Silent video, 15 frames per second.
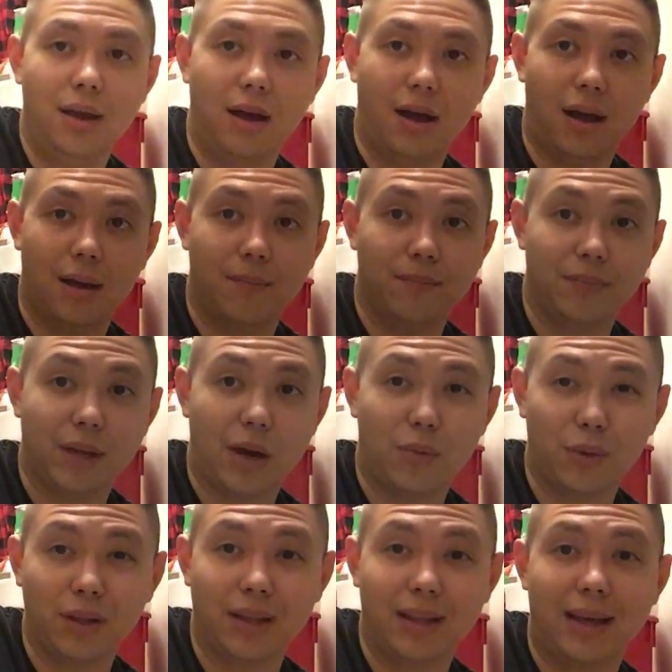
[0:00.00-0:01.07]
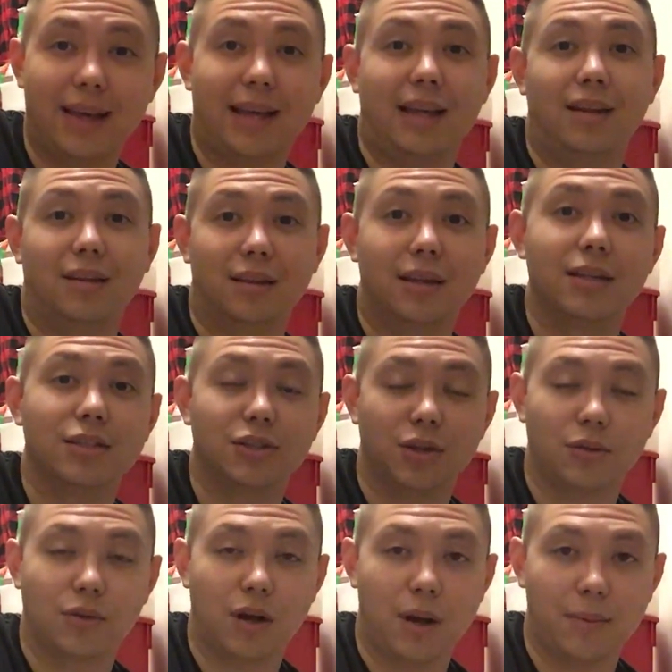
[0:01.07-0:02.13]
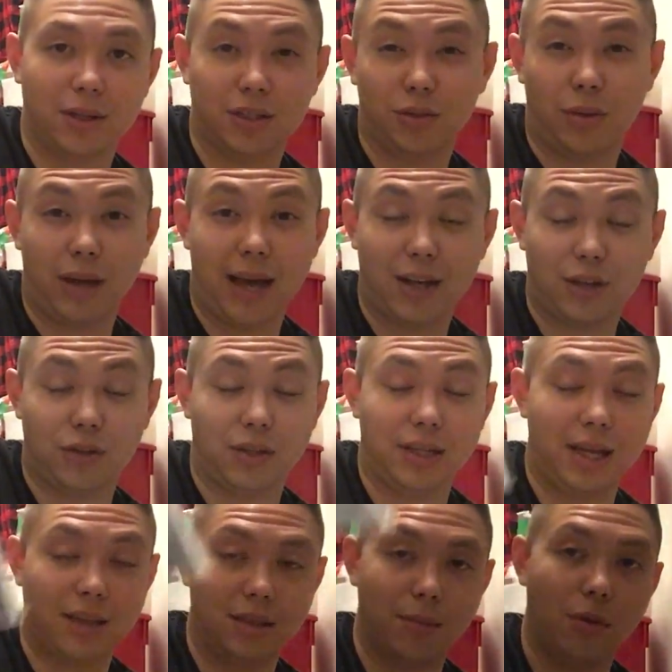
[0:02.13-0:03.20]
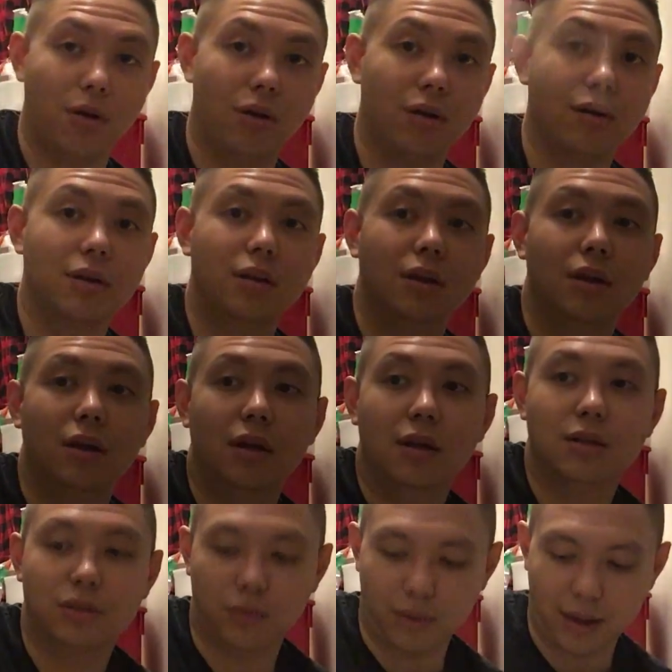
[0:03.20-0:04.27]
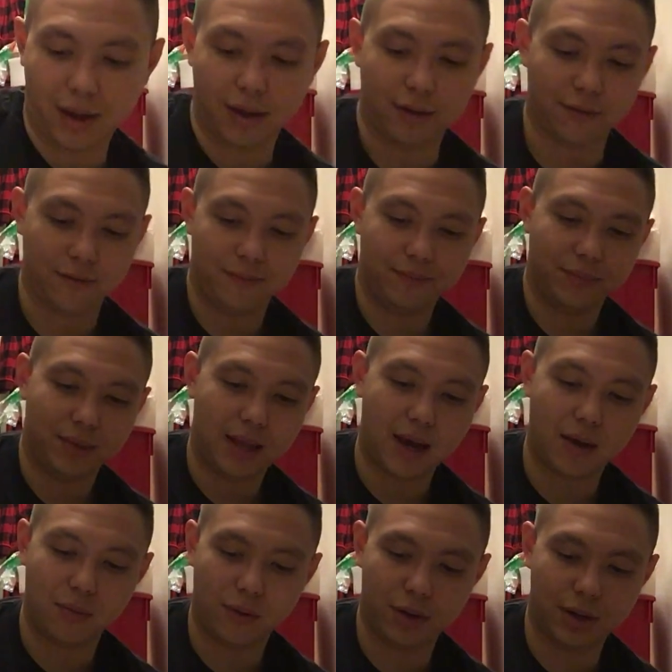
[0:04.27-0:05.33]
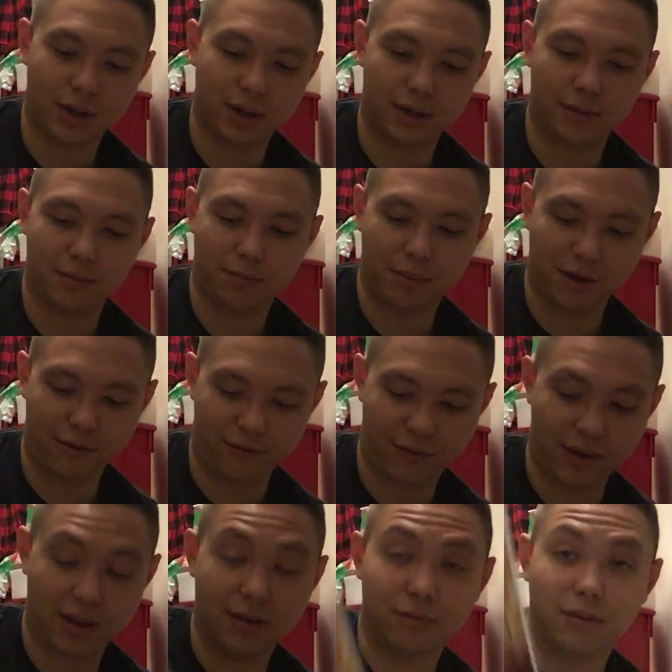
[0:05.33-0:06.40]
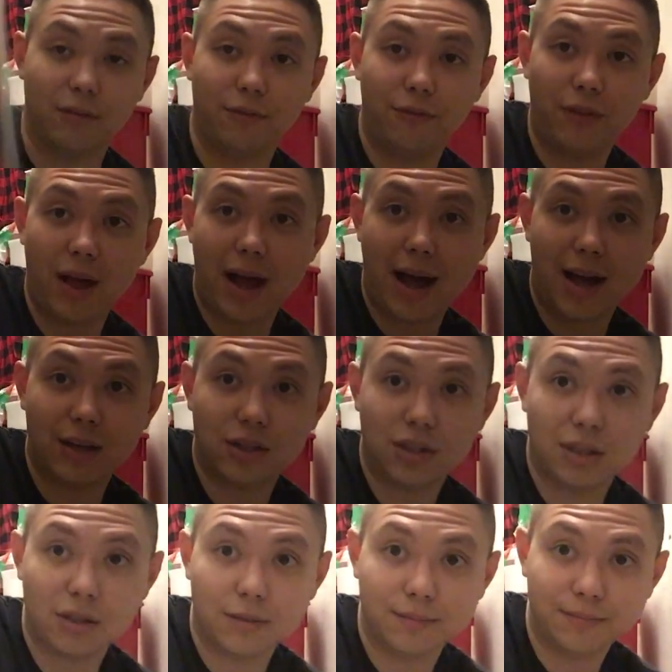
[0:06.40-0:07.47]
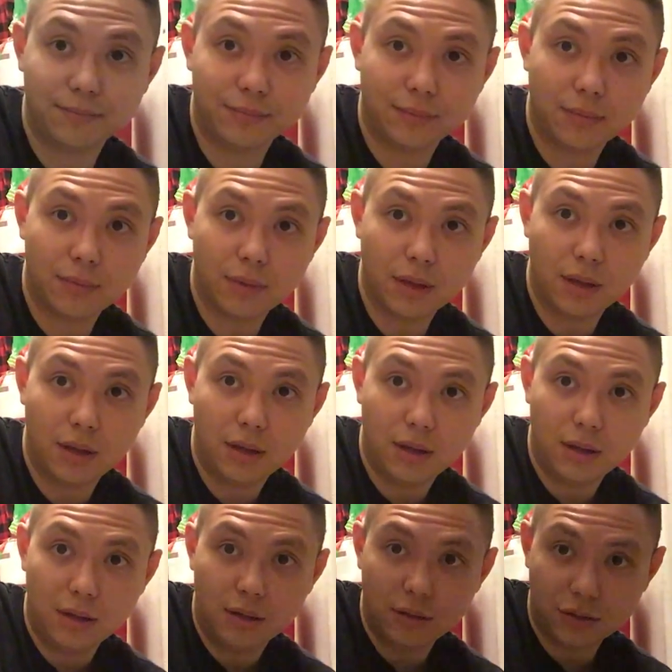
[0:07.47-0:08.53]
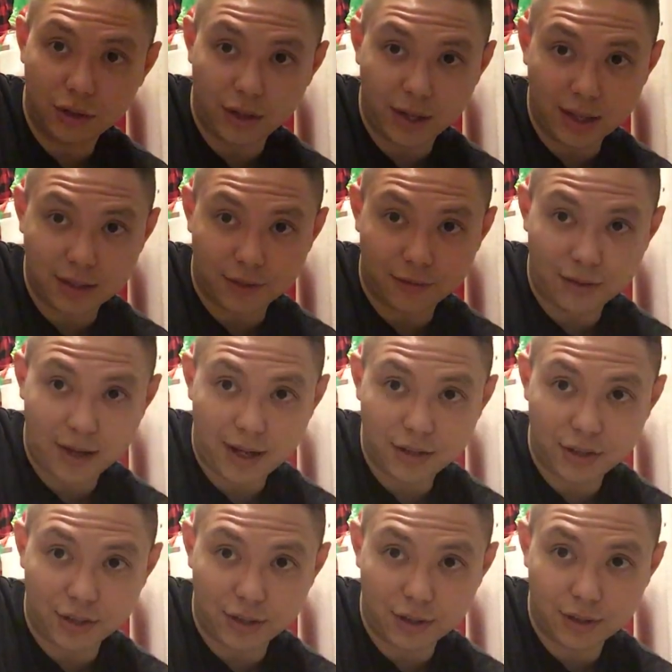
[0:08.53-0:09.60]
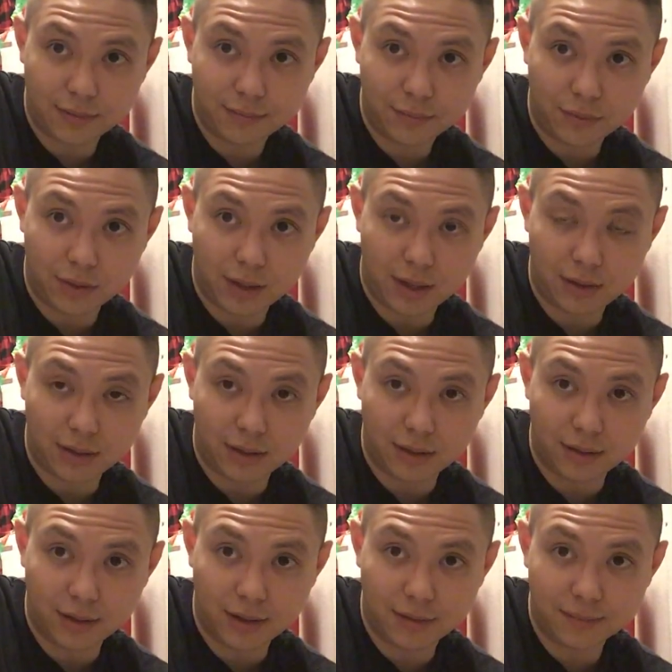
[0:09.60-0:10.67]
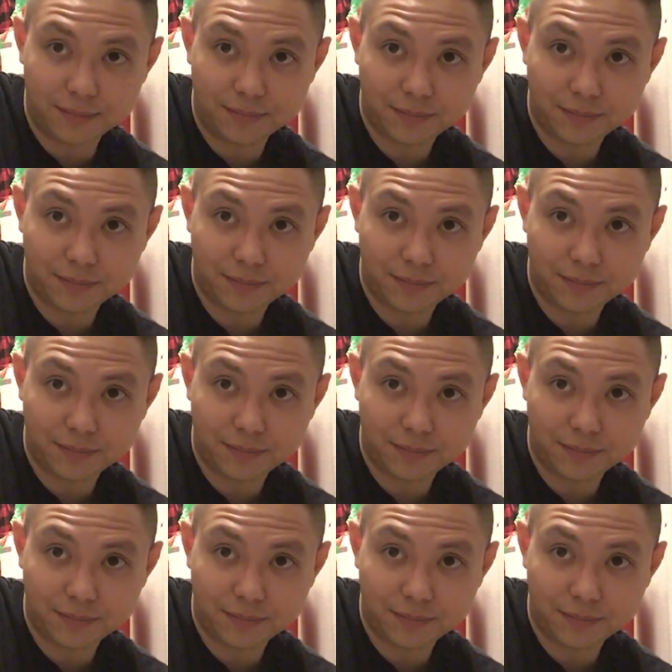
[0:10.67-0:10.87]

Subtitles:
I really like any of the Ninja Turtle comics, so I actually get them all. So we have that one. Big fan of the Flash. So you guys the Flash here without the glare.